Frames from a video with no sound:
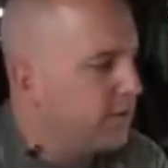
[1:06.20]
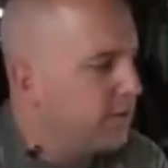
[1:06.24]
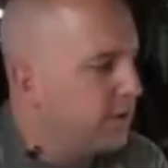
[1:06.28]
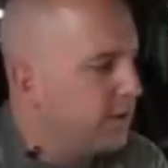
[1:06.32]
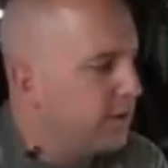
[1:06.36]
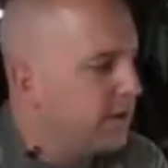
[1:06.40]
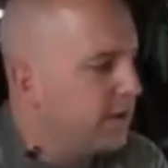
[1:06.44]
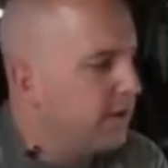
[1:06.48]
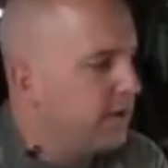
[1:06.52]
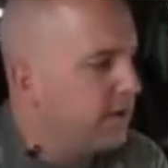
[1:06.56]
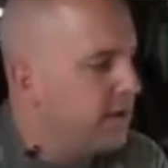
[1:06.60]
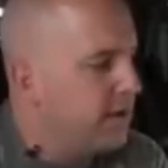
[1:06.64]
I
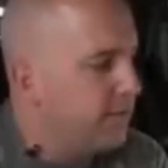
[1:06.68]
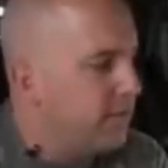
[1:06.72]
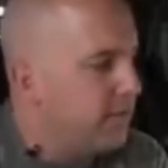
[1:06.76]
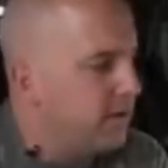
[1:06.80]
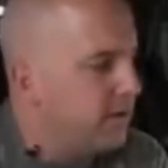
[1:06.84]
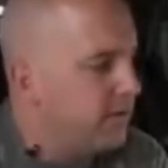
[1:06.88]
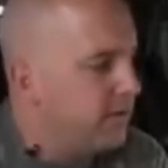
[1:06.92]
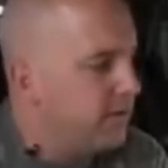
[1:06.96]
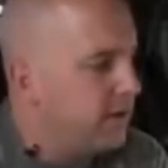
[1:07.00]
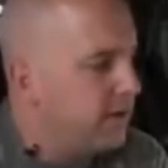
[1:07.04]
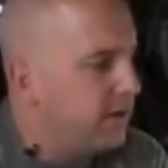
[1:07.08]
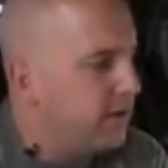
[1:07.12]
took it into the
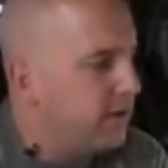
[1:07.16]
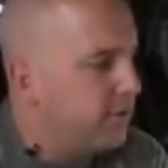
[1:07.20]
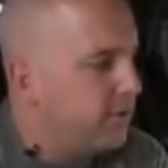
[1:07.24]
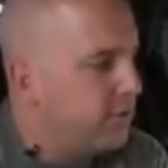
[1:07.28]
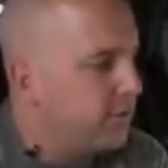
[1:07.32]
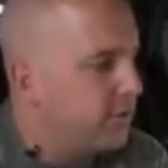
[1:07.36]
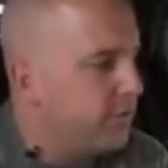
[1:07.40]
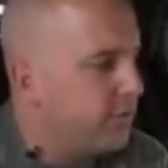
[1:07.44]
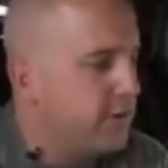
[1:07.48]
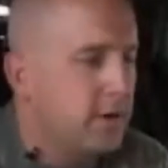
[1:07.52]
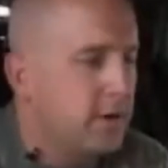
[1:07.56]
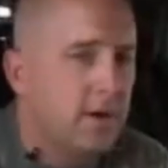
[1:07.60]

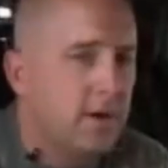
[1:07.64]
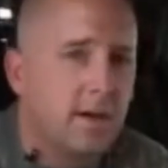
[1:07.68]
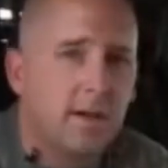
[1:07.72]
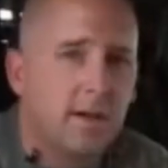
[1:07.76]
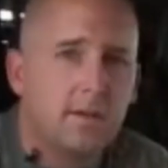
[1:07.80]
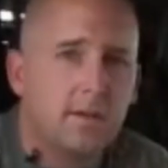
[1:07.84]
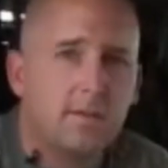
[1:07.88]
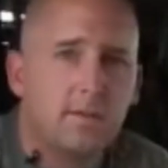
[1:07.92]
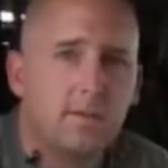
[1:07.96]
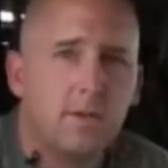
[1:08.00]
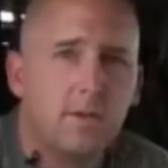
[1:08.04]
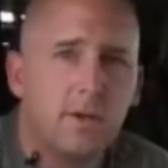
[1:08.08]
FST
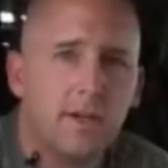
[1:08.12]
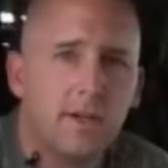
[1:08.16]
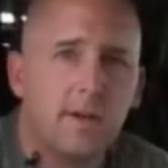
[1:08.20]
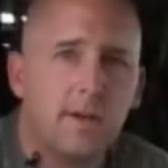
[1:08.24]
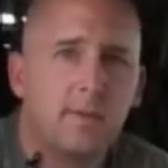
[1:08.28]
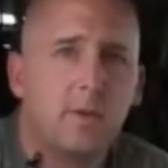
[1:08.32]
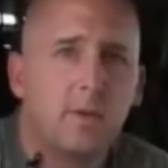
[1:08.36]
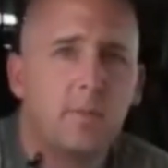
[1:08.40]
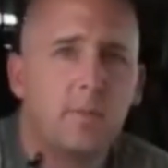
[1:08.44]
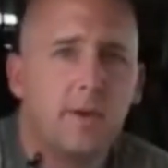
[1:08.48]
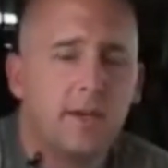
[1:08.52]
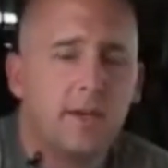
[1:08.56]
to hook
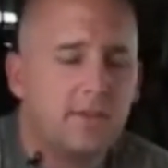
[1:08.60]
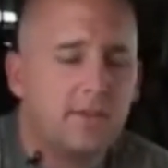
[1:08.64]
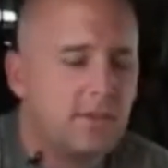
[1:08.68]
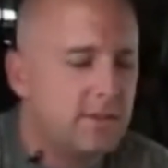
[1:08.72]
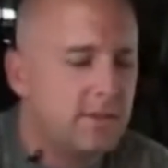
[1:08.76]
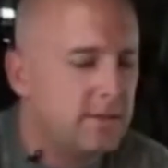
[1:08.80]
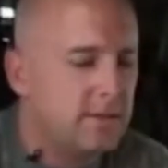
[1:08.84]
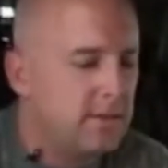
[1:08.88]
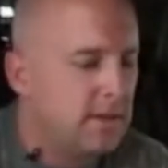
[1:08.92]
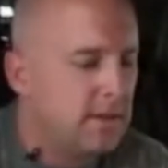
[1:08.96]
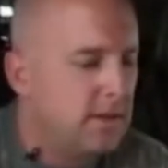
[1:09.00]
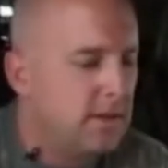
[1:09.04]
it up to the
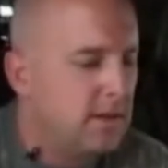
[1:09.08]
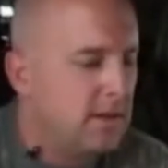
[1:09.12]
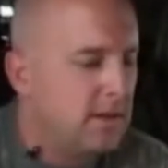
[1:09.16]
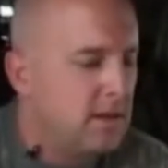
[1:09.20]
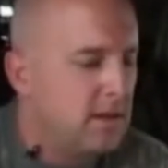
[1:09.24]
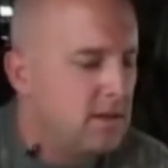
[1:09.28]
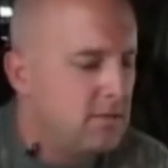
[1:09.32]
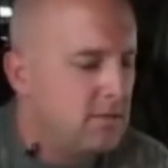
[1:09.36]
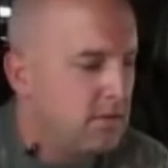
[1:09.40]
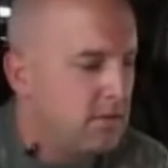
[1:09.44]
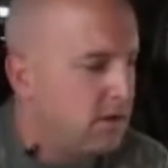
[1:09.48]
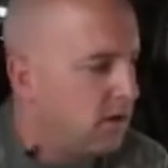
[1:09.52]
patient.
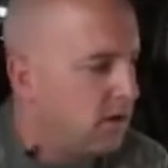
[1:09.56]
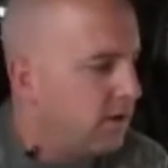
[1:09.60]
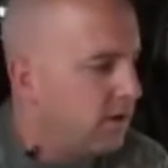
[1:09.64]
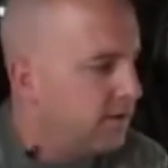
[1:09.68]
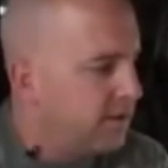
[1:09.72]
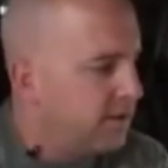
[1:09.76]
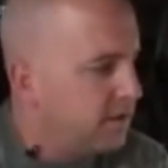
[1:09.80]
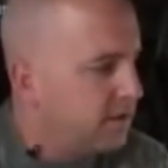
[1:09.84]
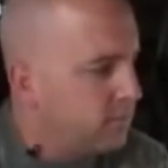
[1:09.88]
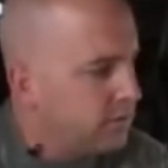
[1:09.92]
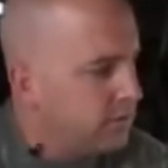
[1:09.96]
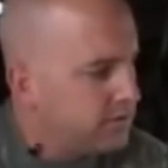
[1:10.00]

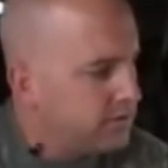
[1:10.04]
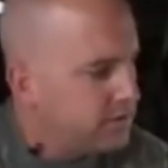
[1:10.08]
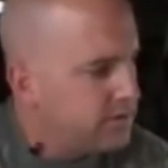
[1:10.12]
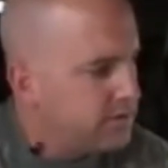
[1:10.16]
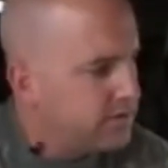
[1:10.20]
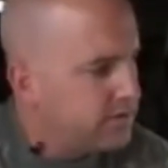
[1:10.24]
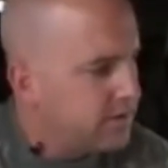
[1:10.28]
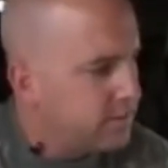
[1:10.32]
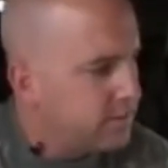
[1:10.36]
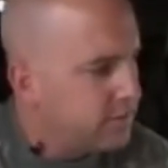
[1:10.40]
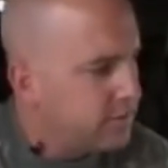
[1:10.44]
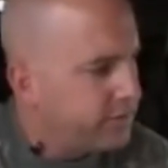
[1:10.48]
All I needed was
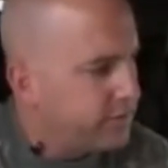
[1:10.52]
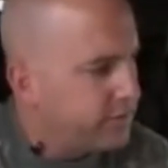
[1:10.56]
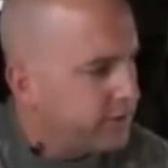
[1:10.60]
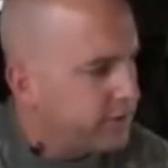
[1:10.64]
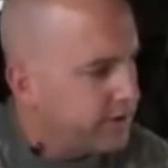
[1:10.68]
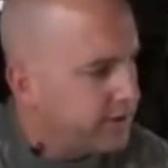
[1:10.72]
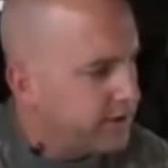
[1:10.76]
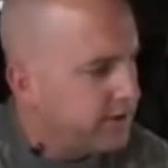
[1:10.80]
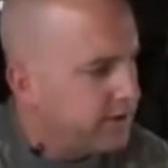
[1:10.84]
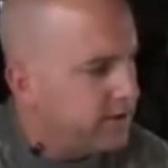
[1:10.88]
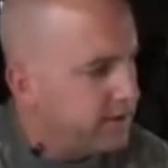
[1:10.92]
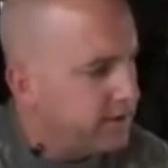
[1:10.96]
the simple
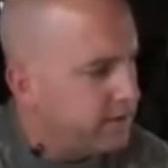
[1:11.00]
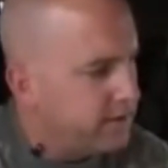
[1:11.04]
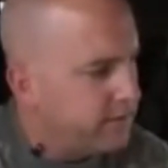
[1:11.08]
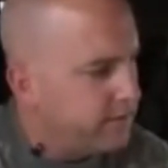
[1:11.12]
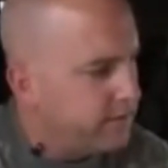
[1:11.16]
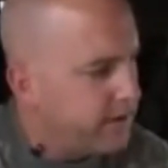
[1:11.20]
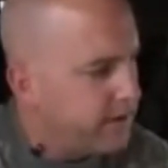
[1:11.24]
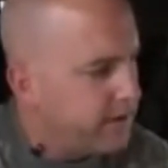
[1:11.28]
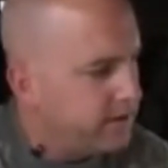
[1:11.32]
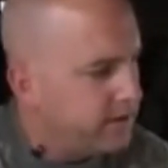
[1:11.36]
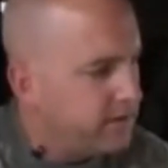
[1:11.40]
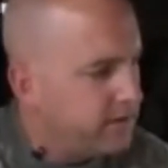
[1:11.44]
circuit,
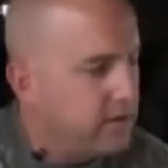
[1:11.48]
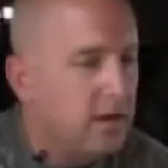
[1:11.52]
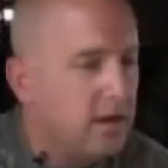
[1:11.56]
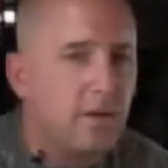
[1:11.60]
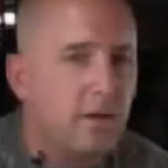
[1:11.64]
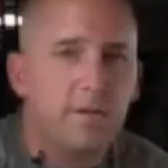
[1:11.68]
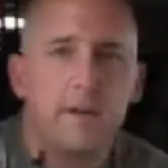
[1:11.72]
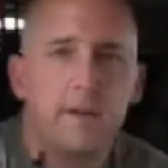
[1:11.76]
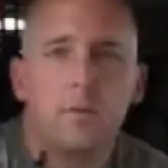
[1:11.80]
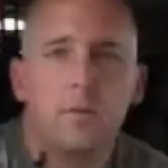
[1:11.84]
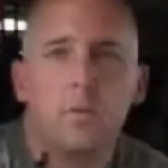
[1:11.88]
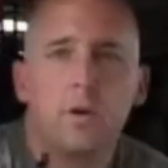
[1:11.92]
the vent
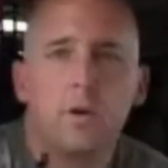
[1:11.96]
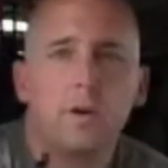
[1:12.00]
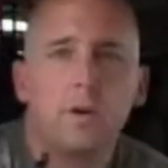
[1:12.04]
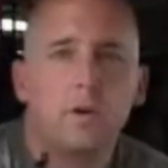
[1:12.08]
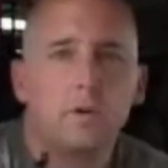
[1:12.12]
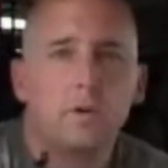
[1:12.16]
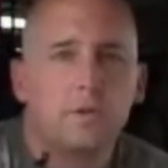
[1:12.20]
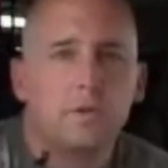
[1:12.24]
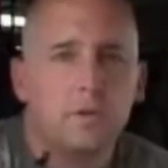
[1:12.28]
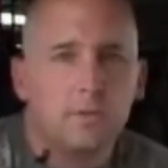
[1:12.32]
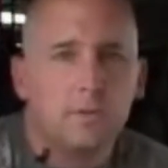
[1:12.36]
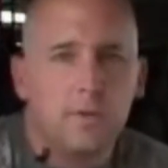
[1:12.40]
itself, and
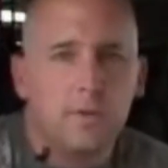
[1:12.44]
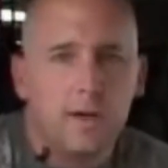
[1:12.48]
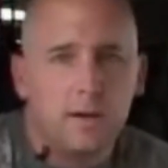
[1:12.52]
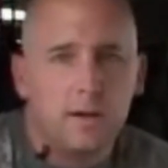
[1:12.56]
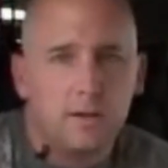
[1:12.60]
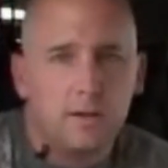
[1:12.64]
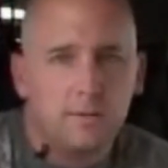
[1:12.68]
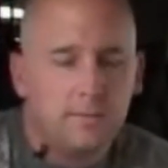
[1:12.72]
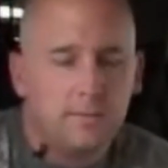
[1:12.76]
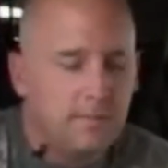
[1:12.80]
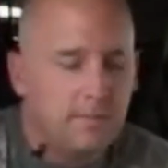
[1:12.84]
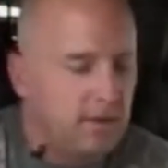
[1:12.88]
one O2
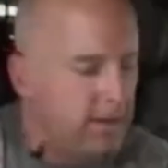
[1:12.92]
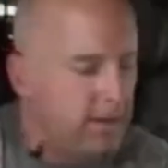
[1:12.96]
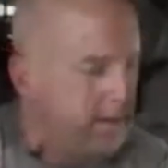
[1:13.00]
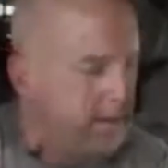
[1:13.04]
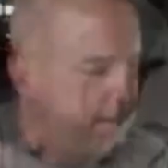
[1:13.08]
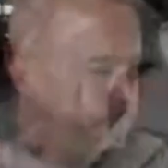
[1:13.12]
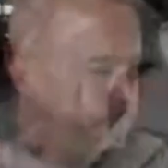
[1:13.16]
bottle.